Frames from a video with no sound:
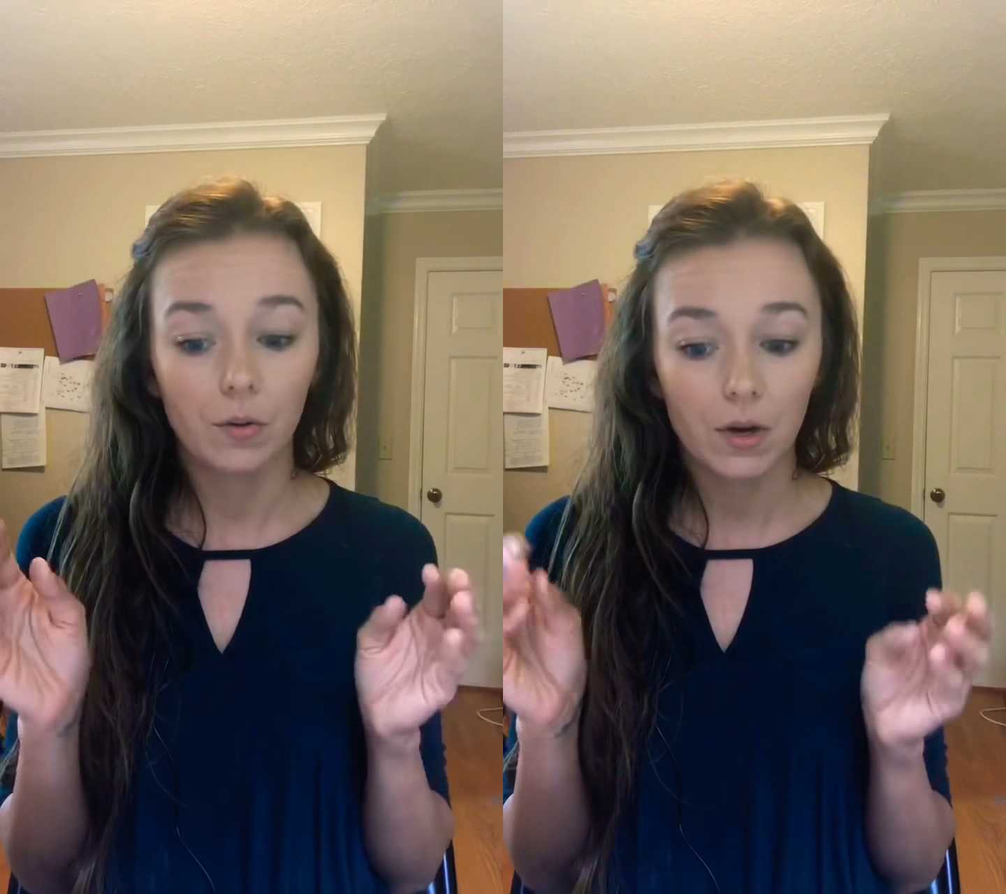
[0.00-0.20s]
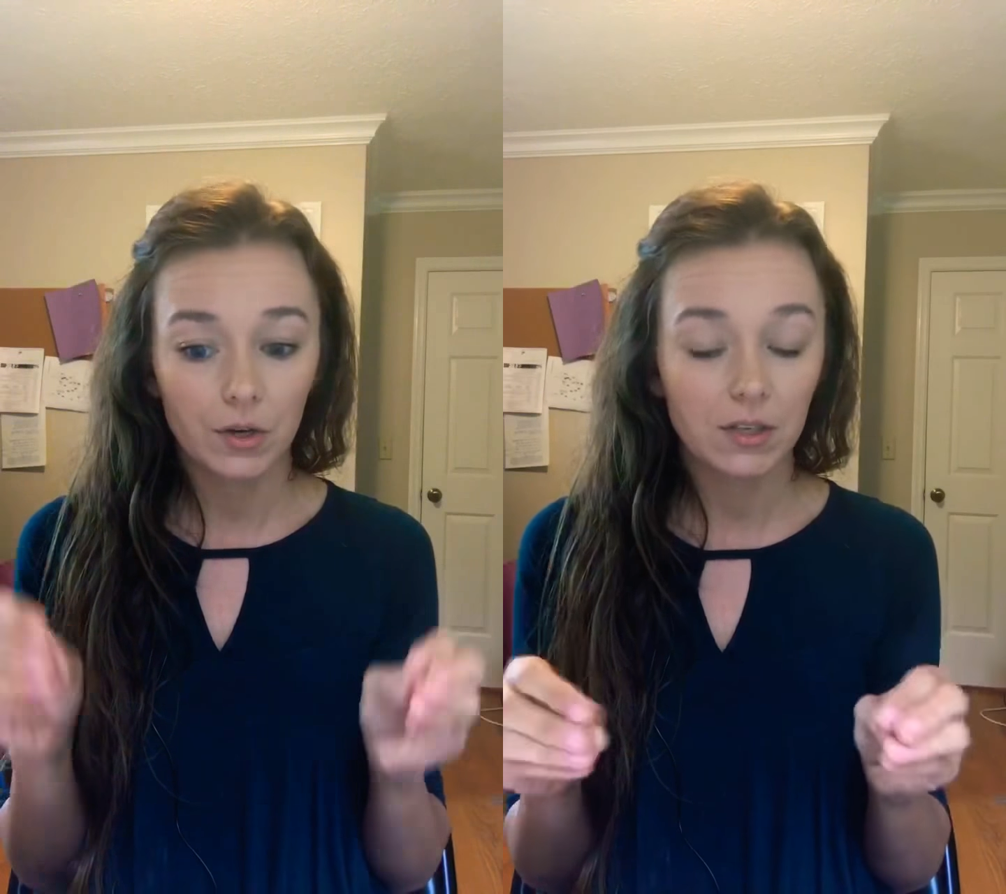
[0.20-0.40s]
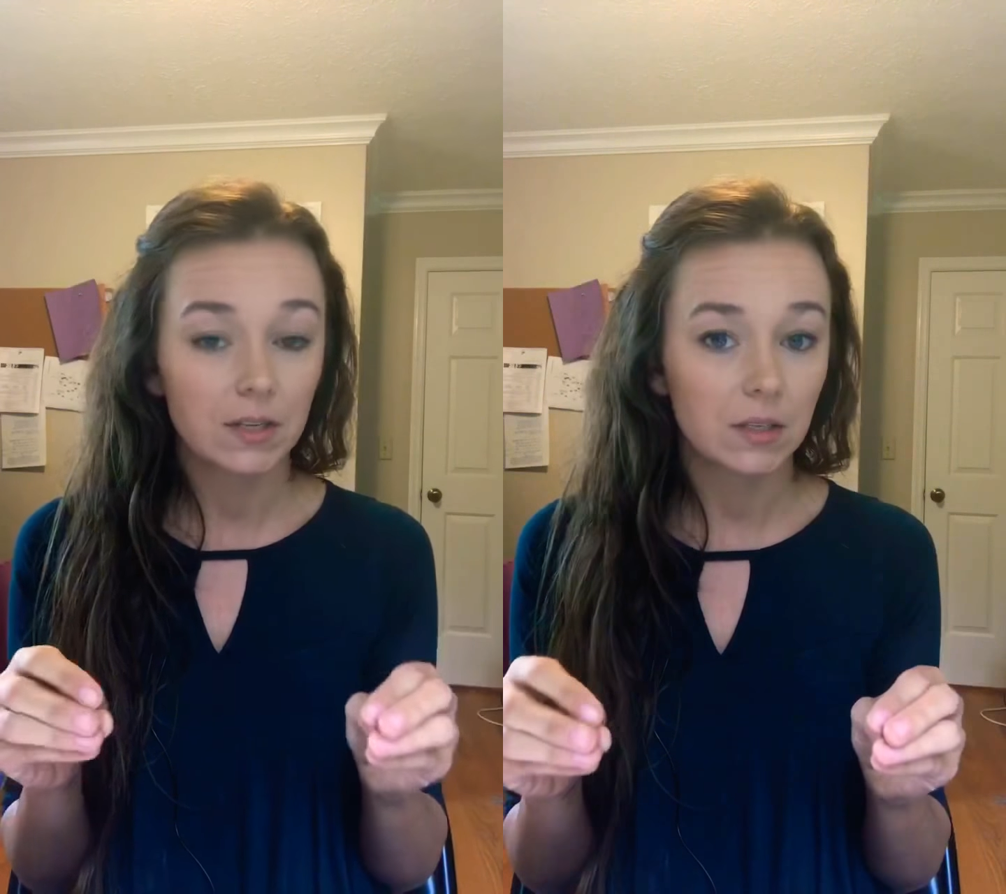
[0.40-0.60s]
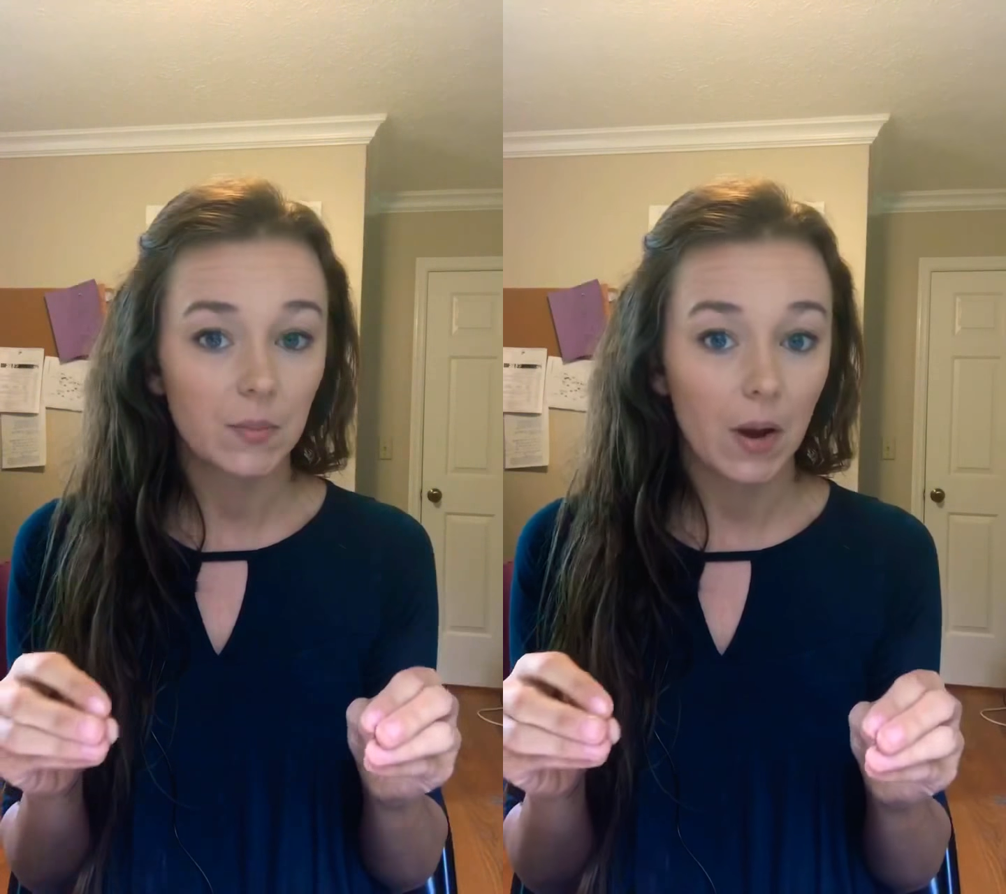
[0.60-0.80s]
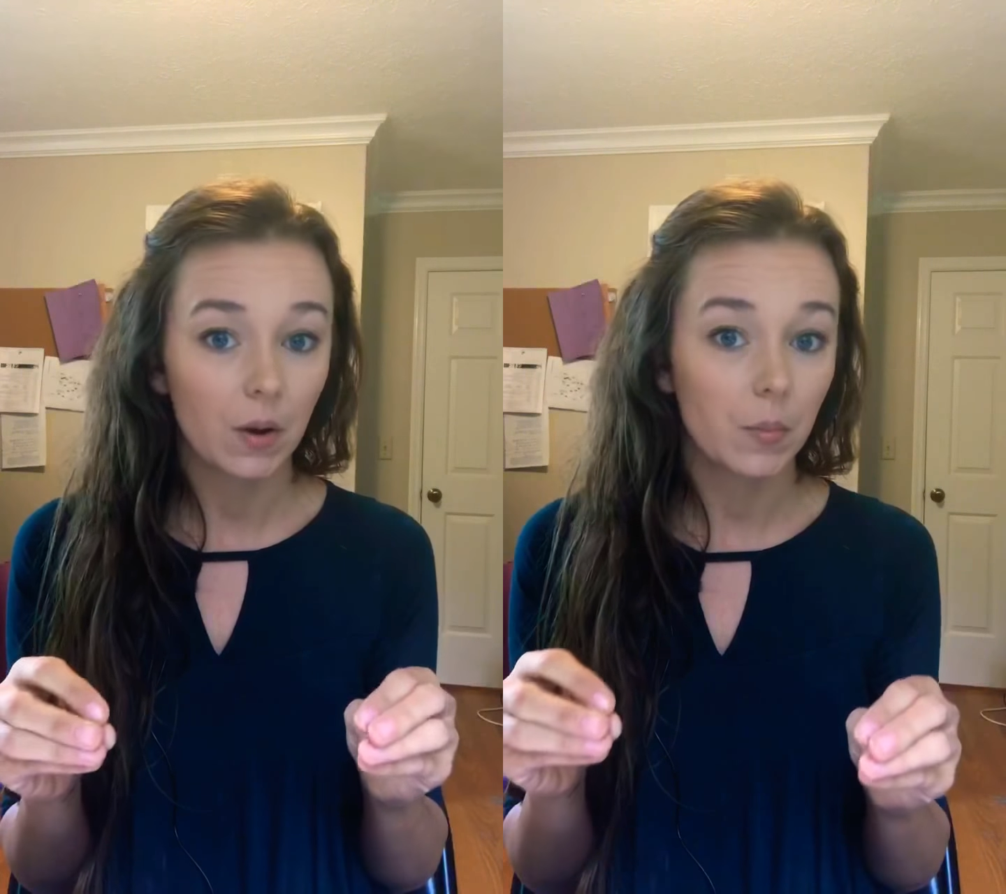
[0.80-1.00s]
understands this
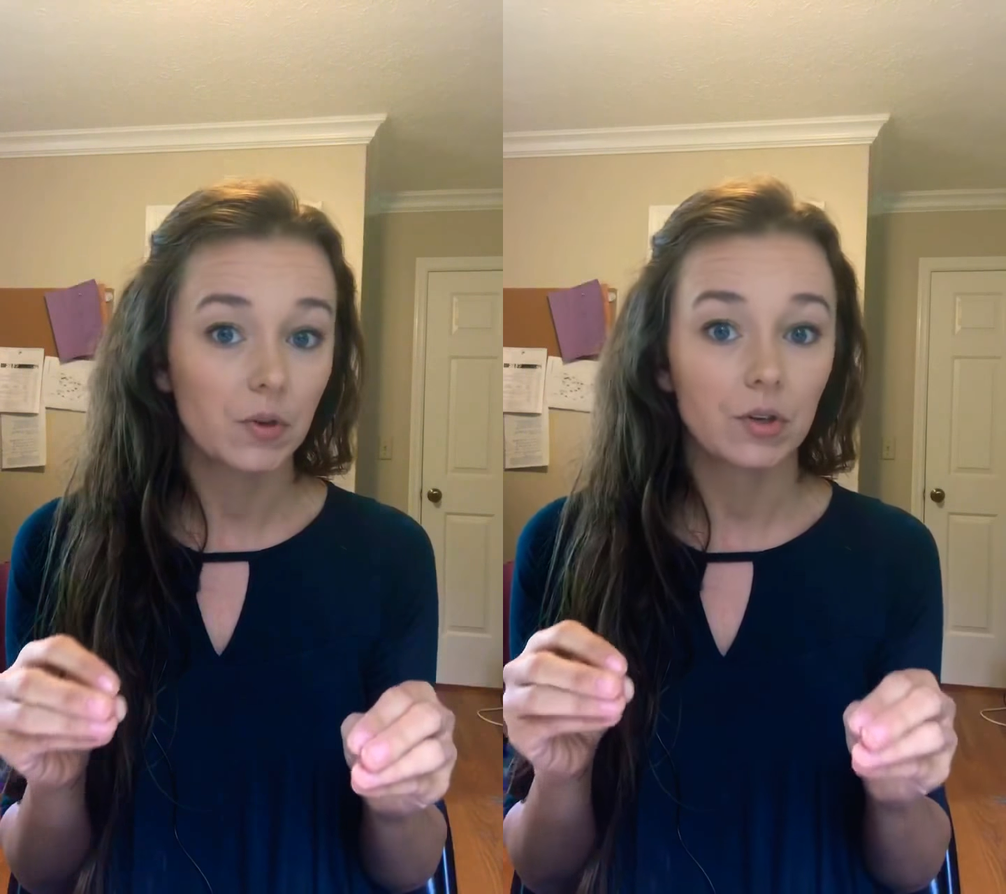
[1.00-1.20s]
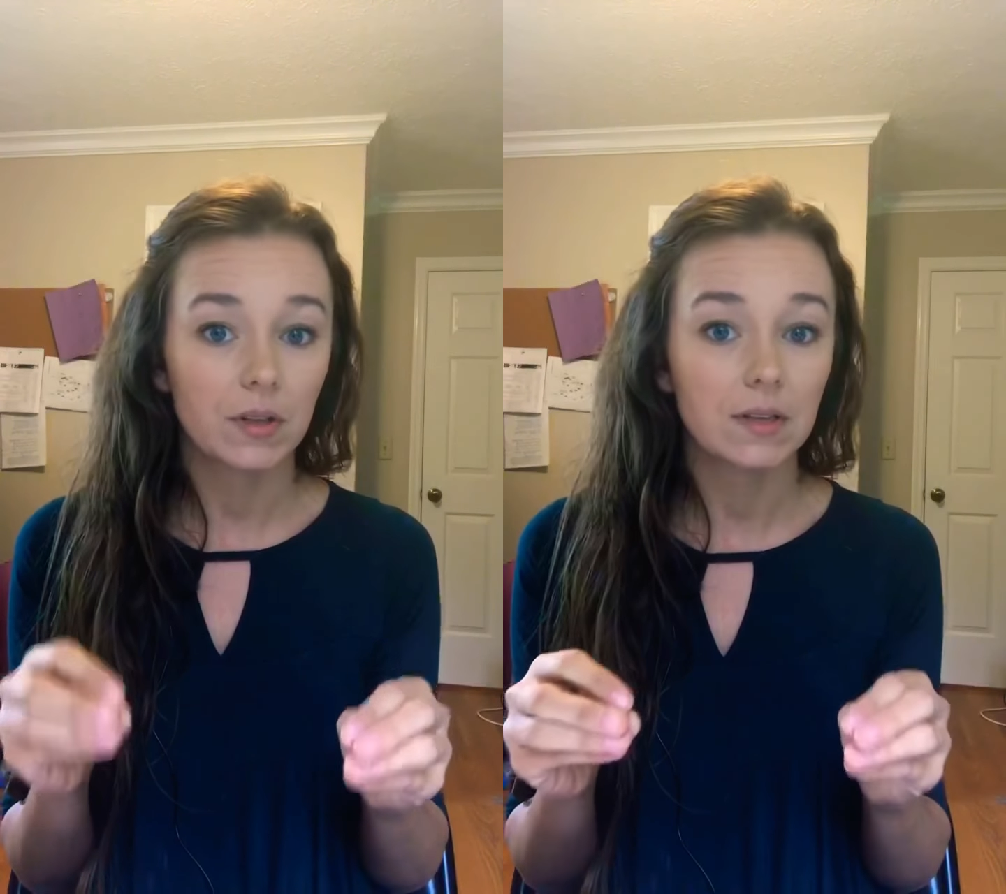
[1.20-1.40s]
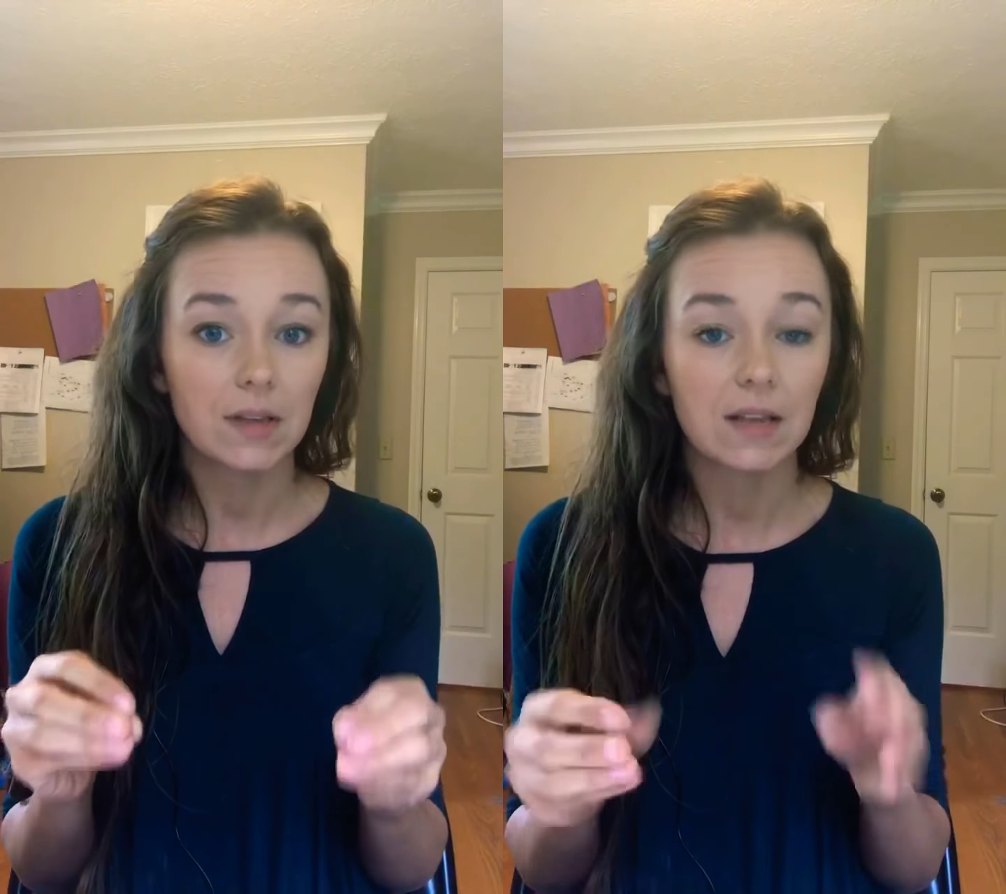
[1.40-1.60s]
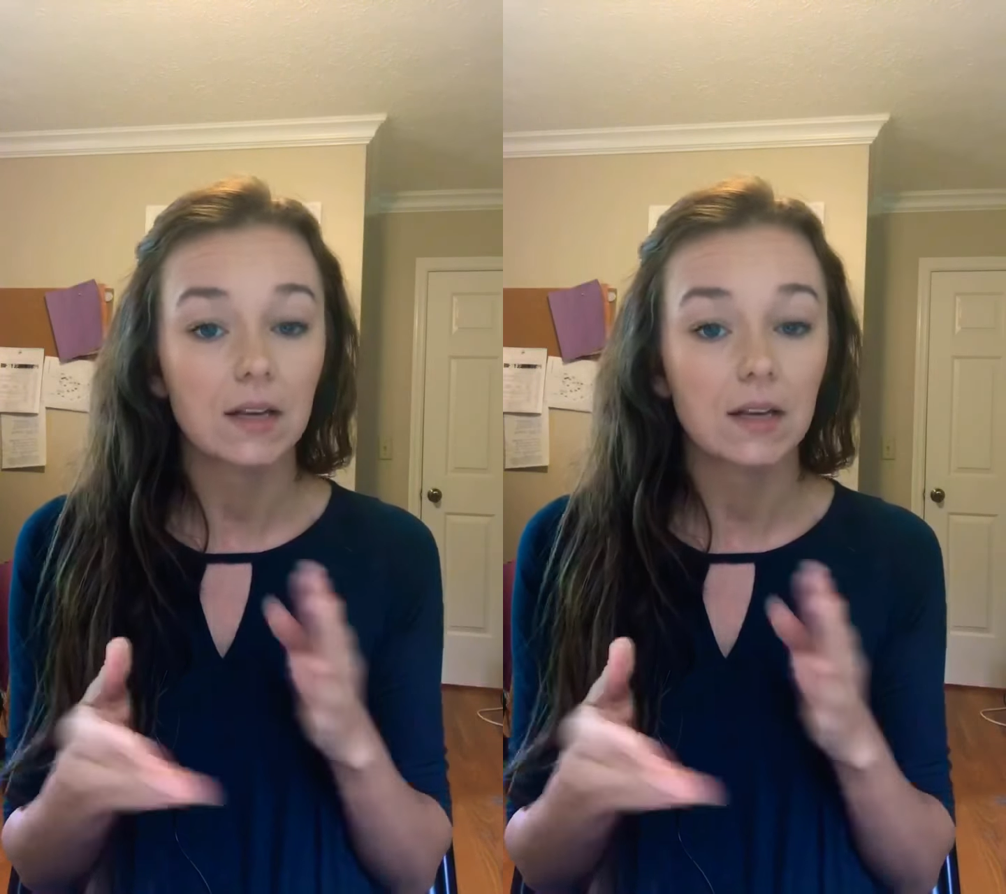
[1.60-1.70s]
biochemistry that says,